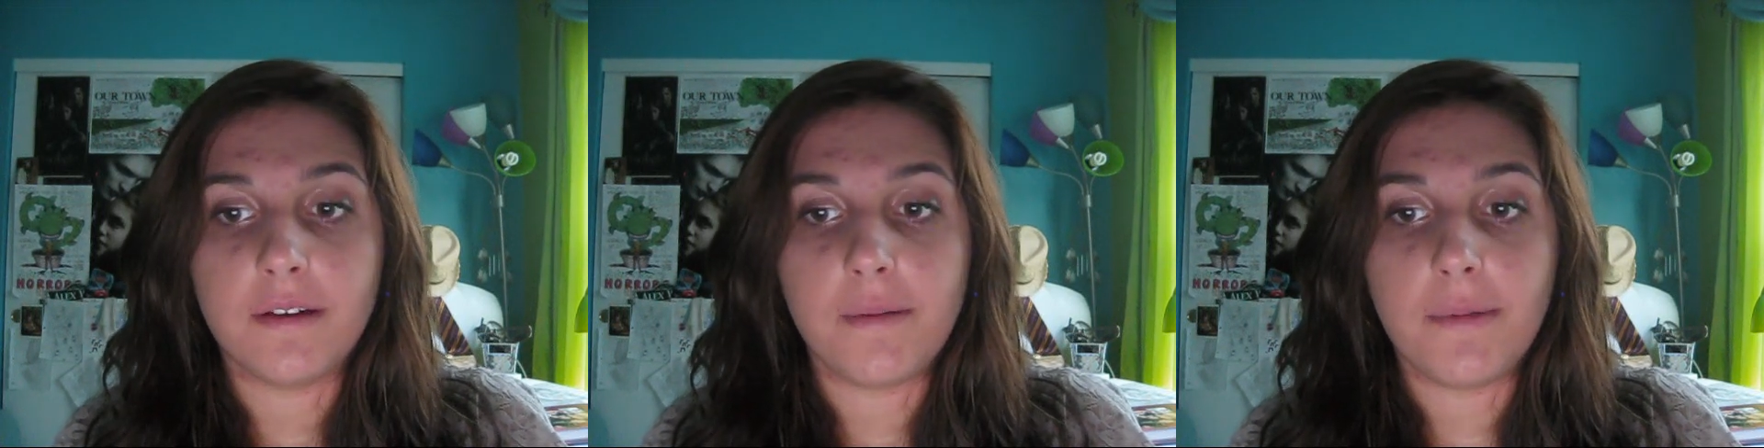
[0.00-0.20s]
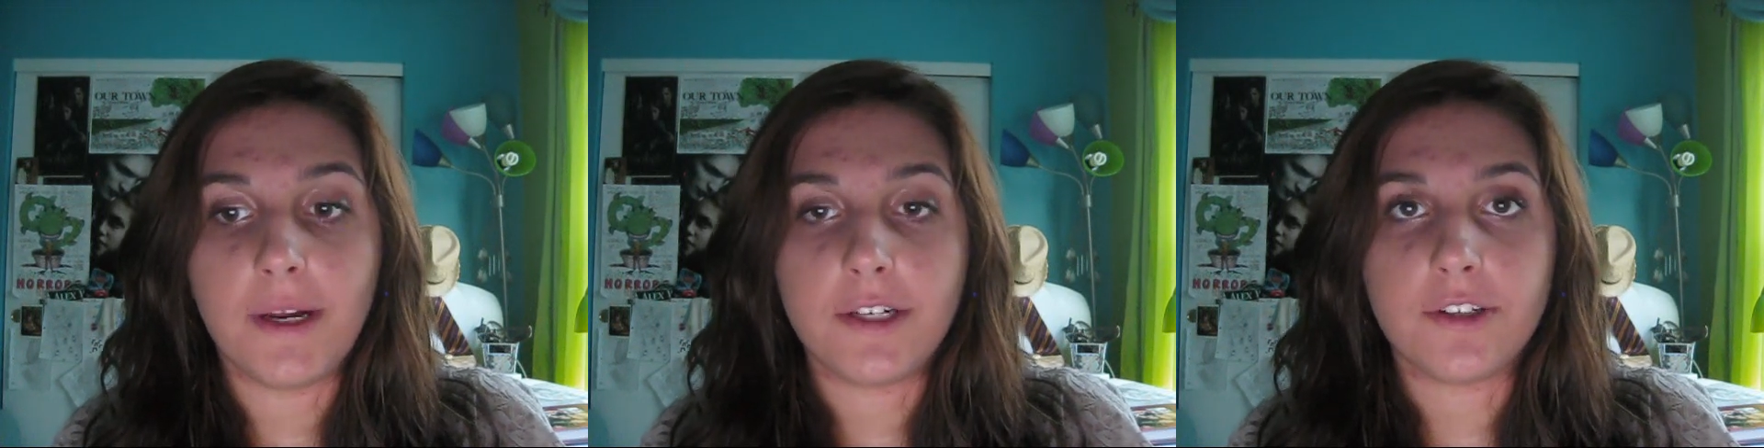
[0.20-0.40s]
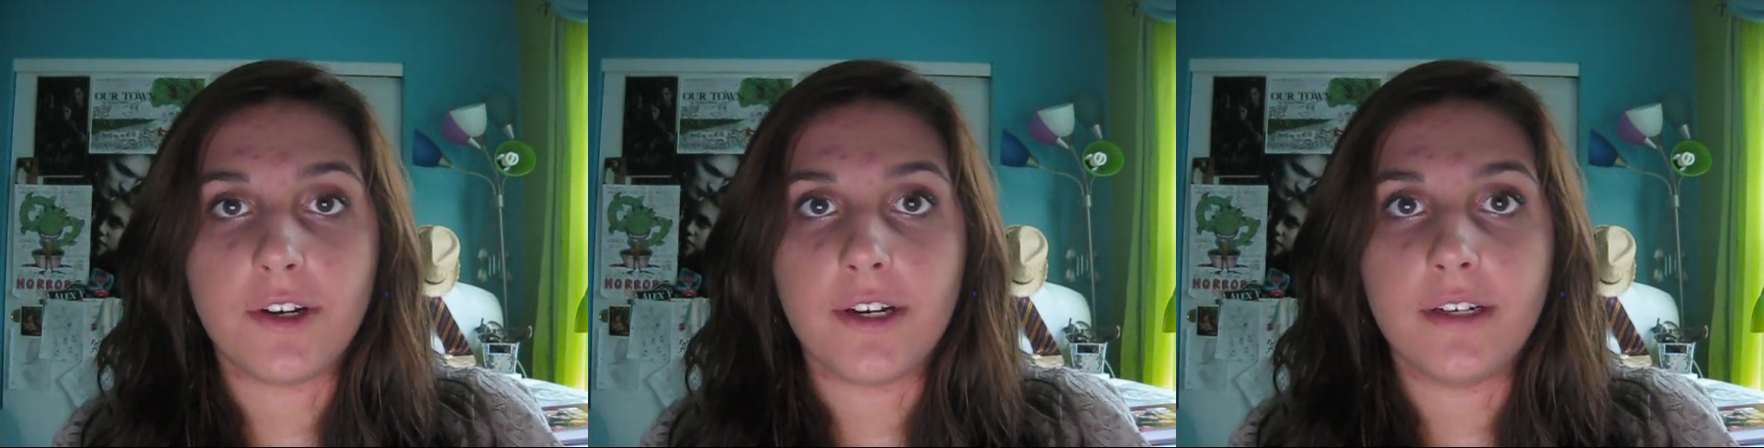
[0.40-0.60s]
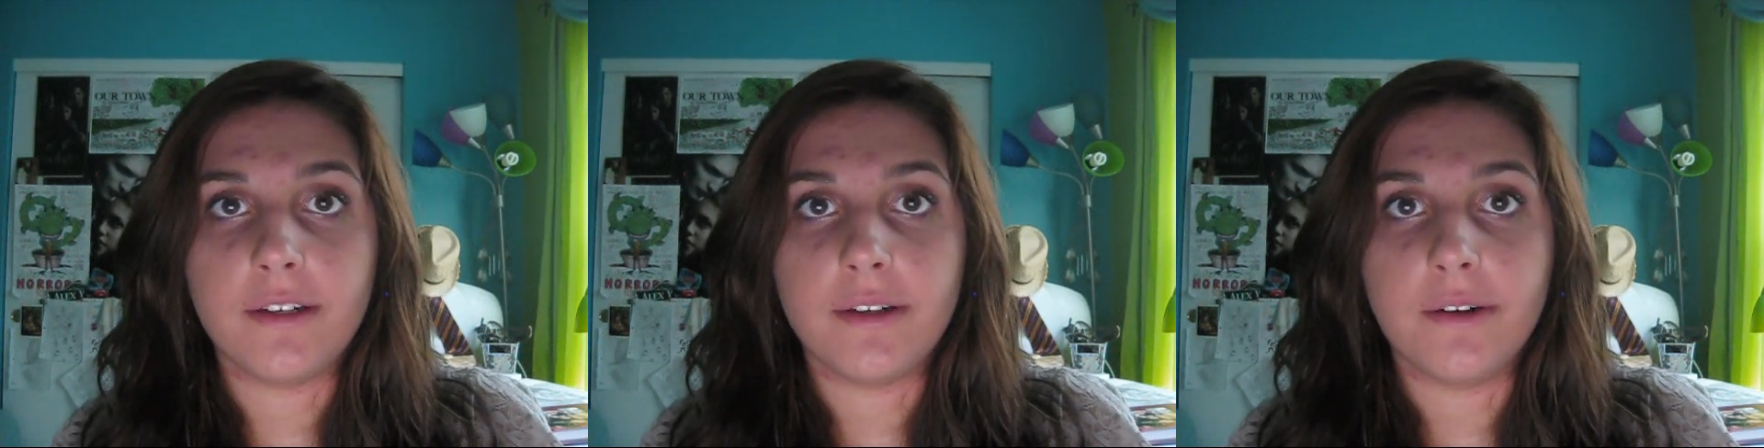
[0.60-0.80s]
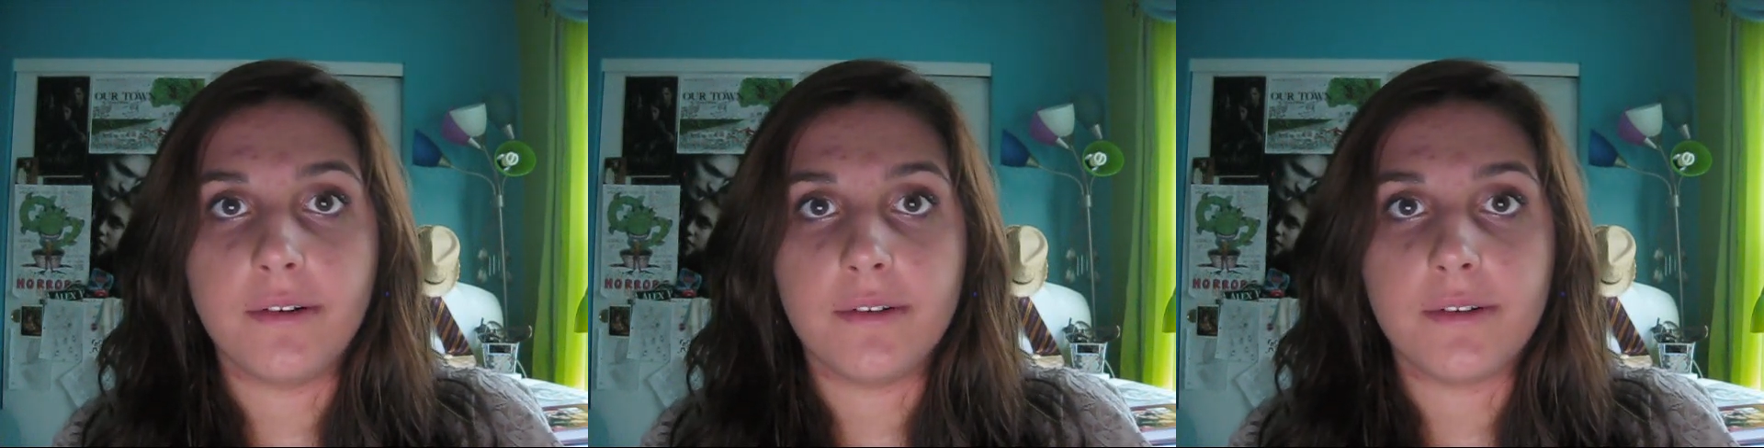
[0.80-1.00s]
I'm not trying
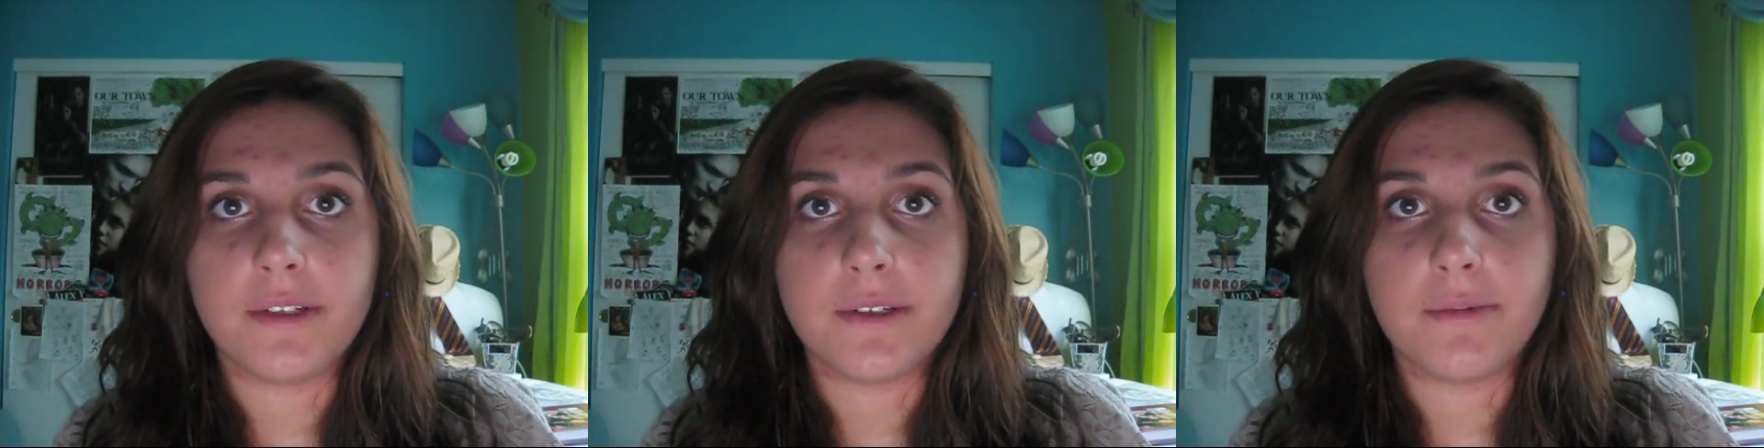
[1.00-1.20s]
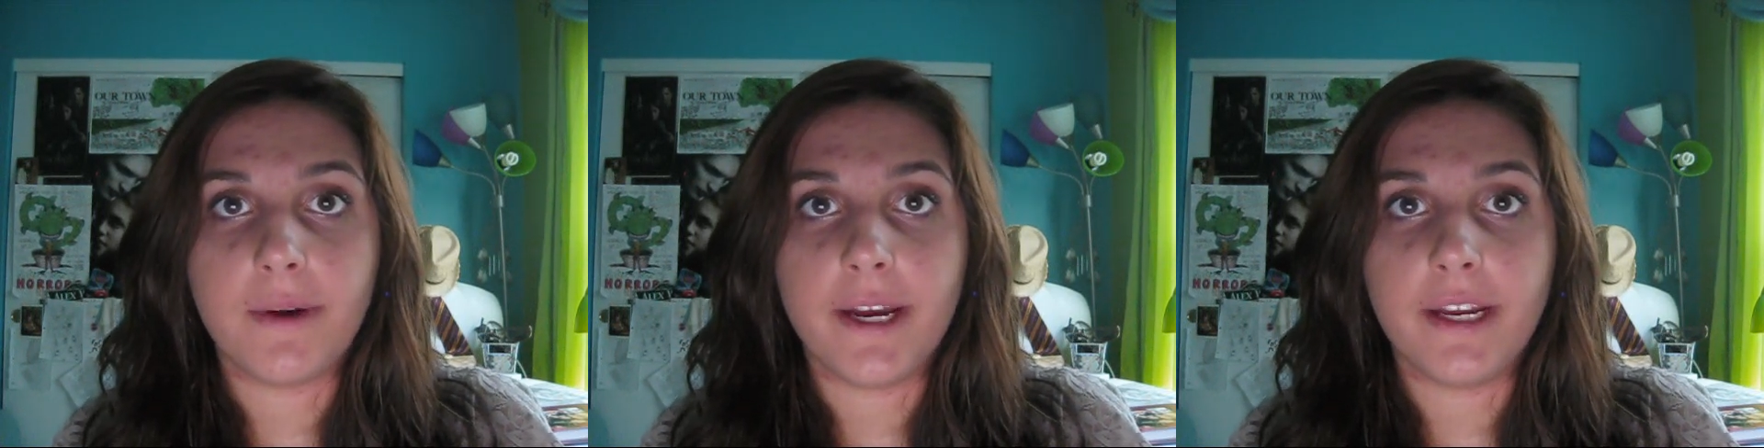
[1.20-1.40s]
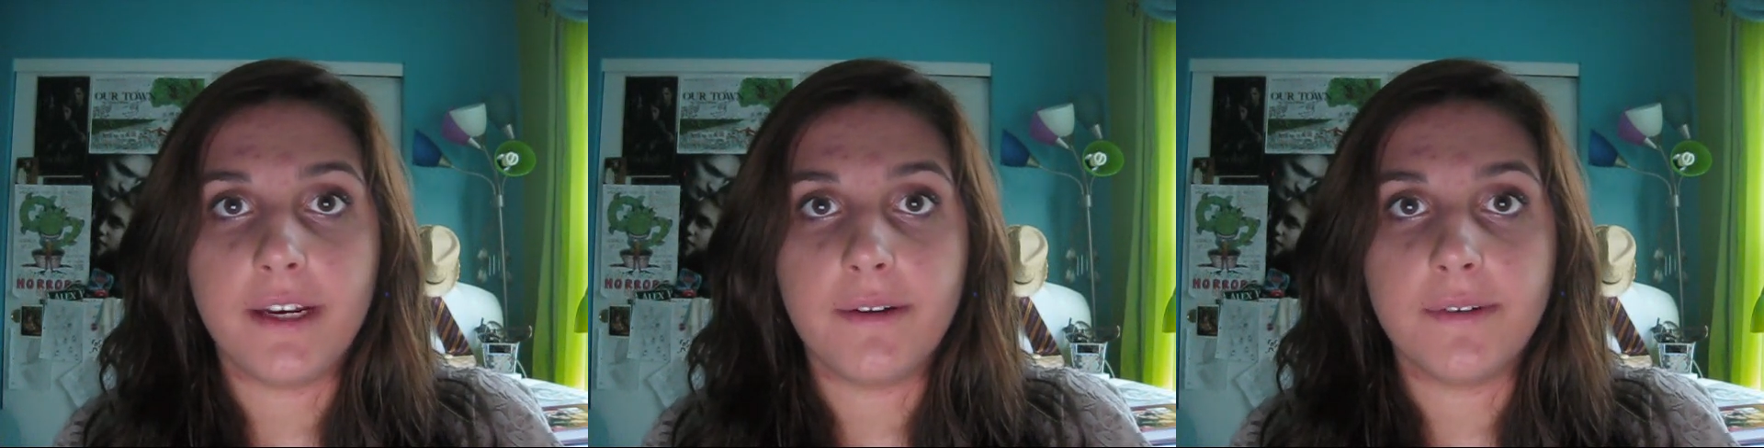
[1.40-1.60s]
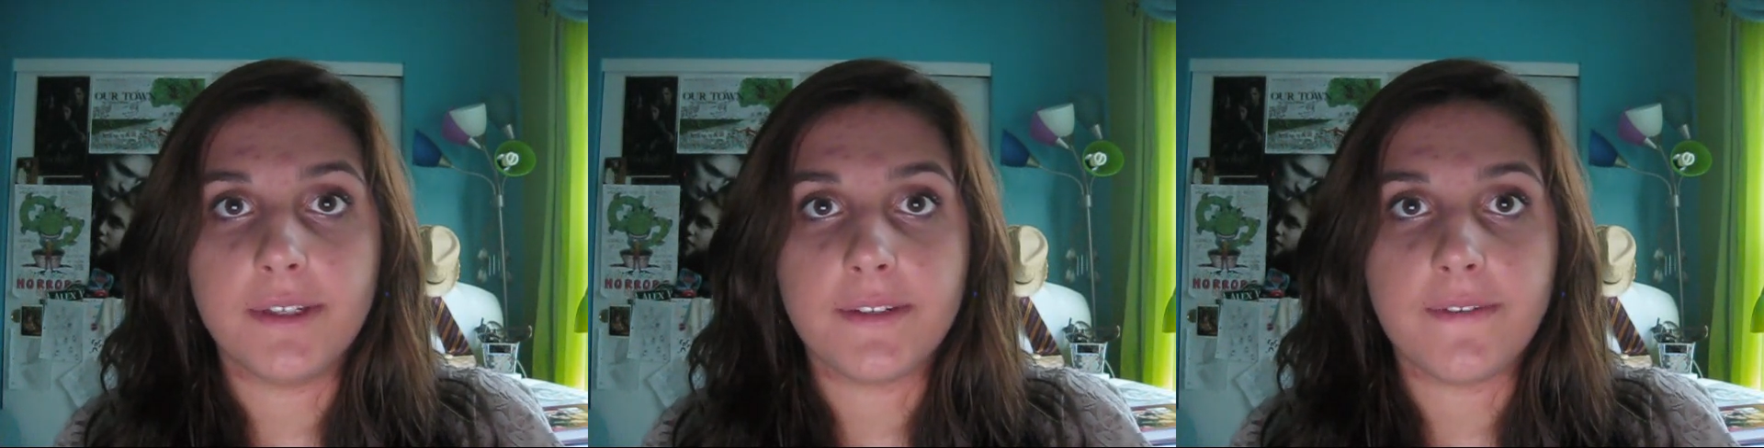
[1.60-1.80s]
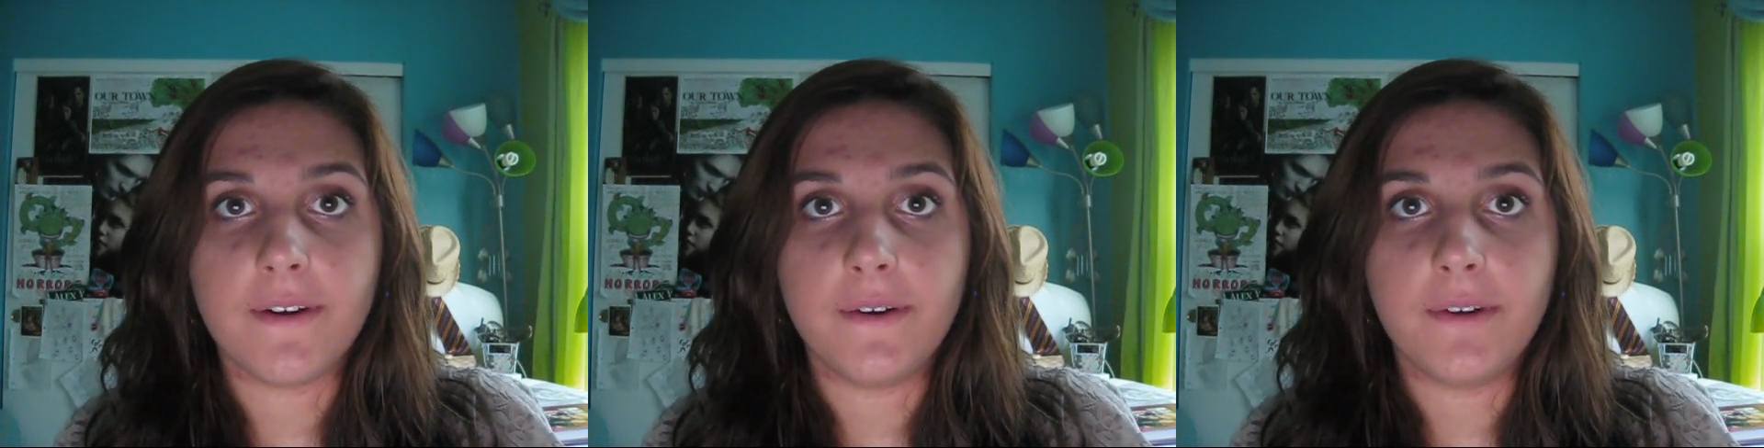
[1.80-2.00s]
to sway
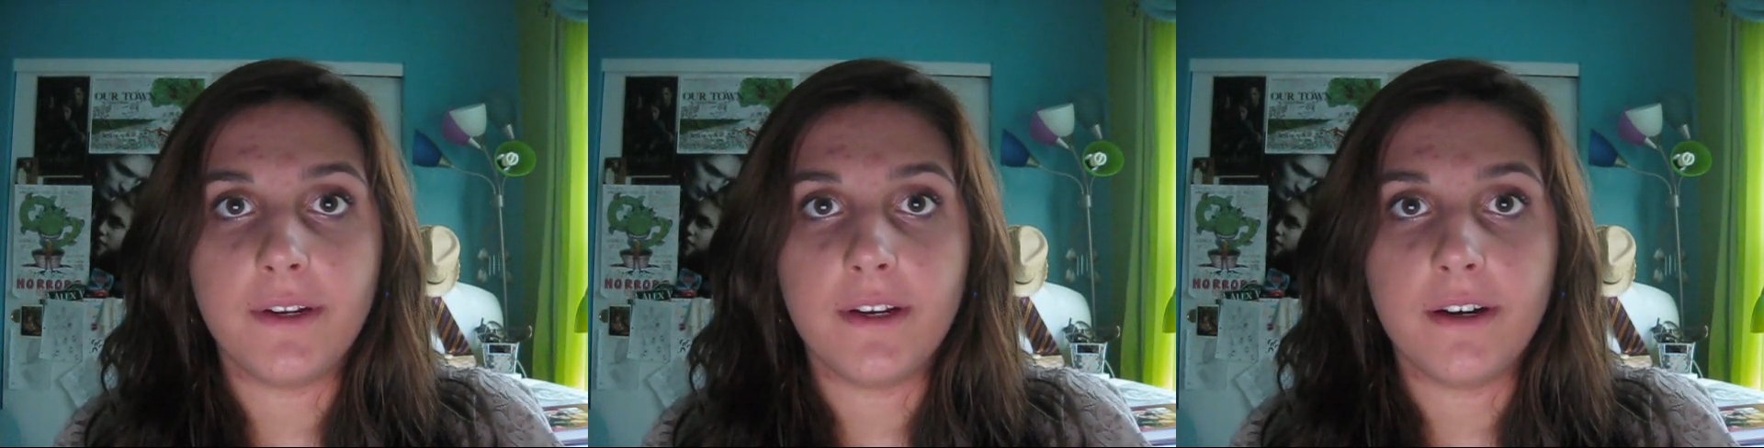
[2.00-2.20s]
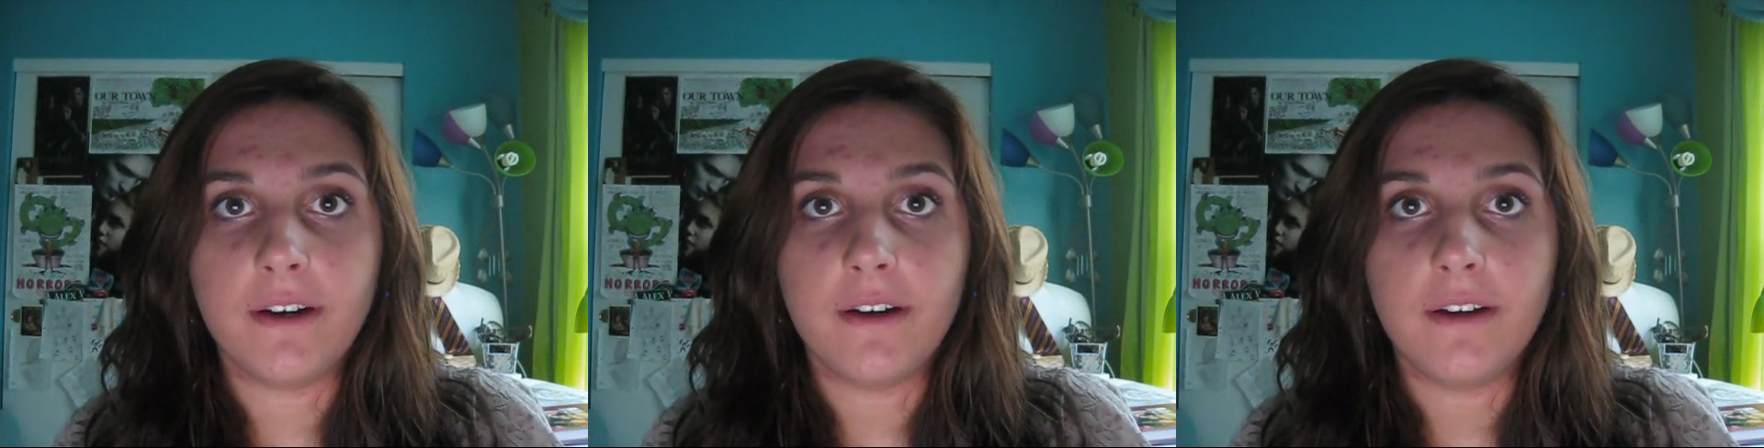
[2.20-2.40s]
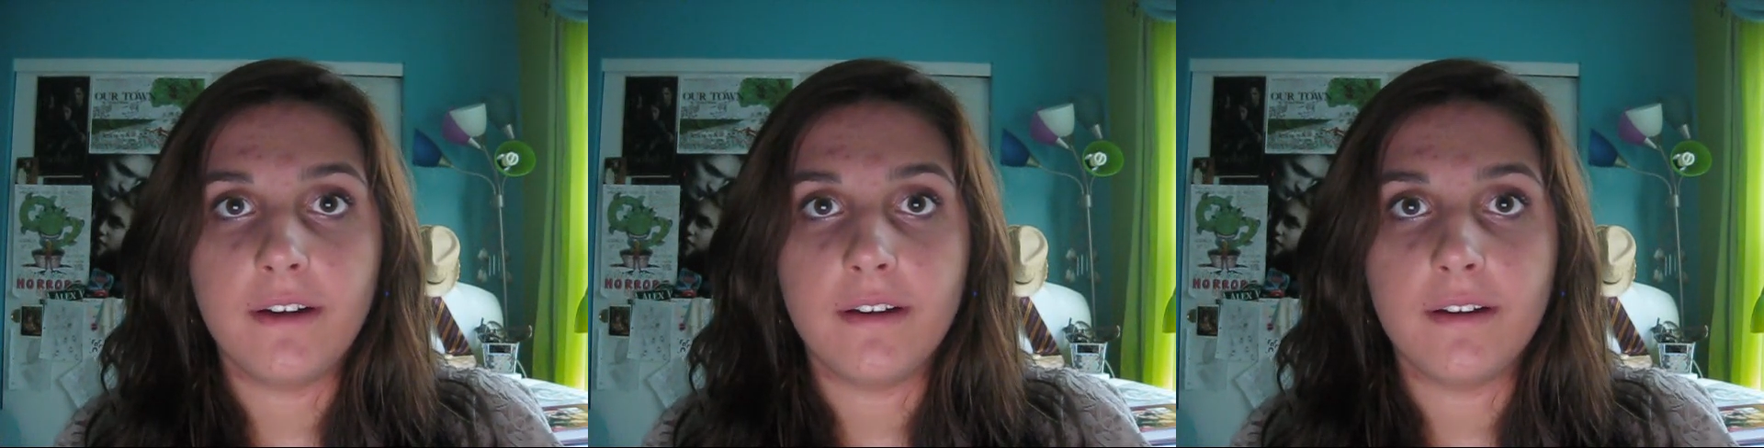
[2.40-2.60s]
anyone's vote here.